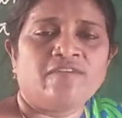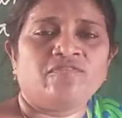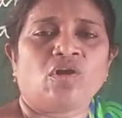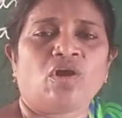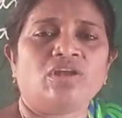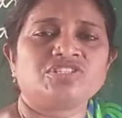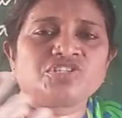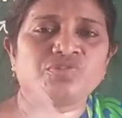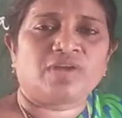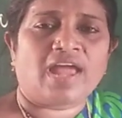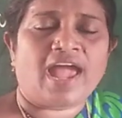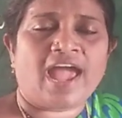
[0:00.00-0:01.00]
we all
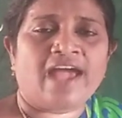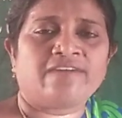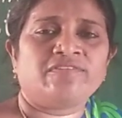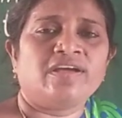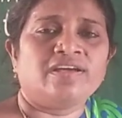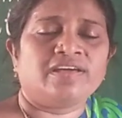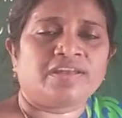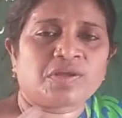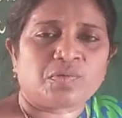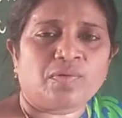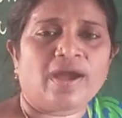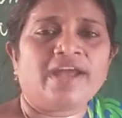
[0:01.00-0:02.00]
should have
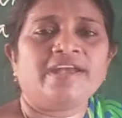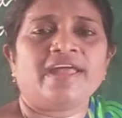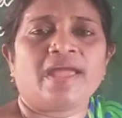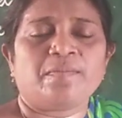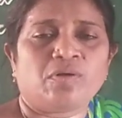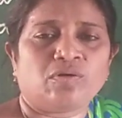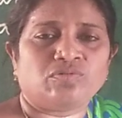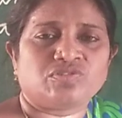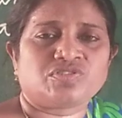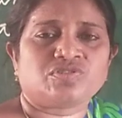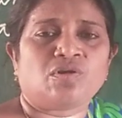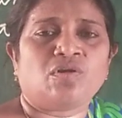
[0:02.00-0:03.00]
required
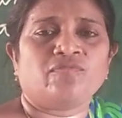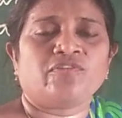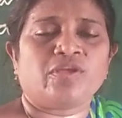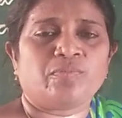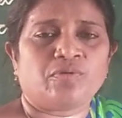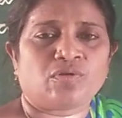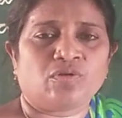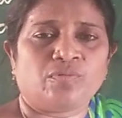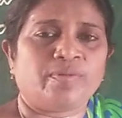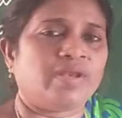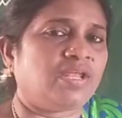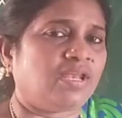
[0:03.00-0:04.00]
amounts of
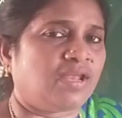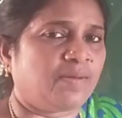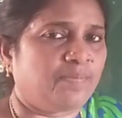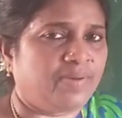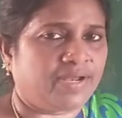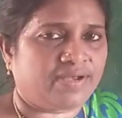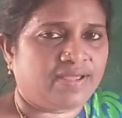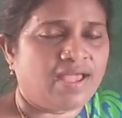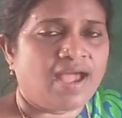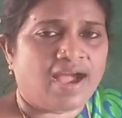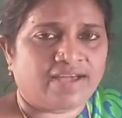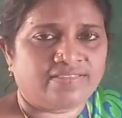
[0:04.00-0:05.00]
hemoglobin in our blood.
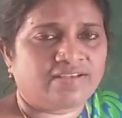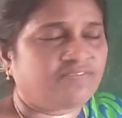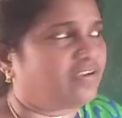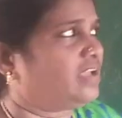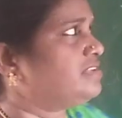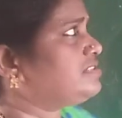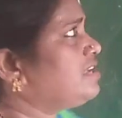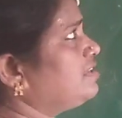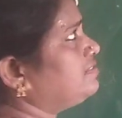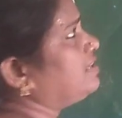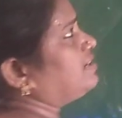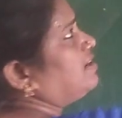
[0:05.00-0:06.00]
Otherwise,
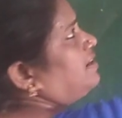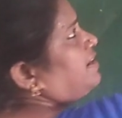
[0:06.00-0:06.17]
that